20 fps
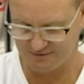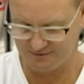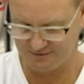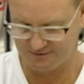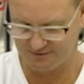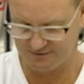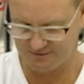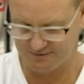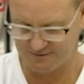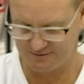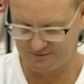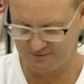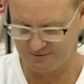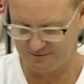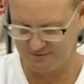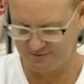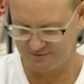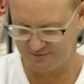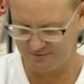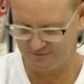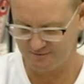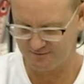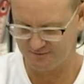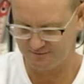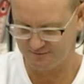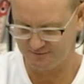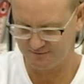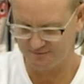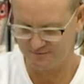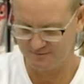
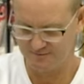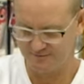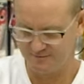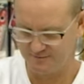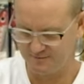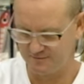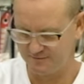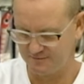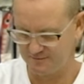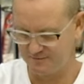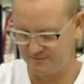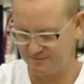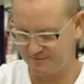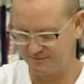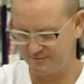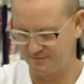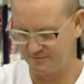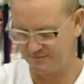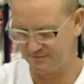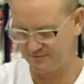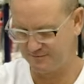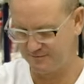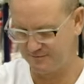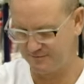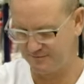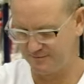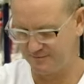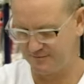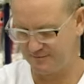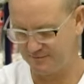
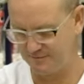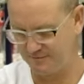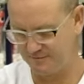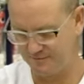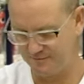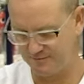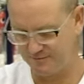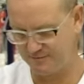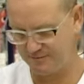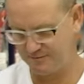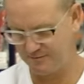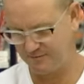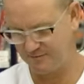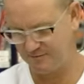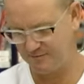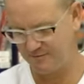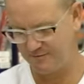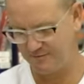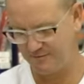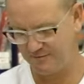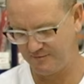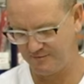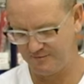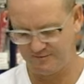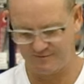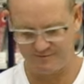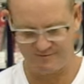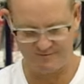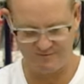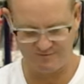
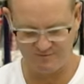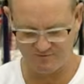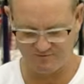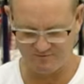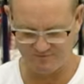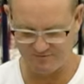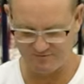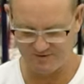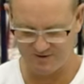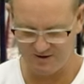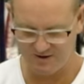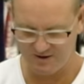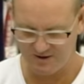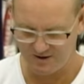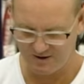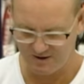No one is speaking in this clip.